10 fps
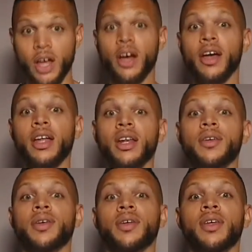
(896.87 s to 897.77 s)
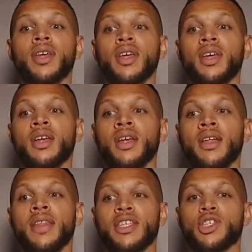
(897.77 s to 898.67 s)
hurting.
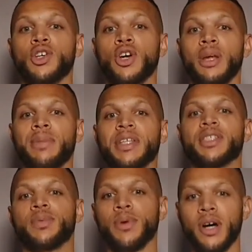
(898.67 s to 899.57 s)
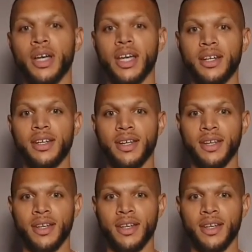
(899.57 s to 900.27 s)
It's good, it means it's working.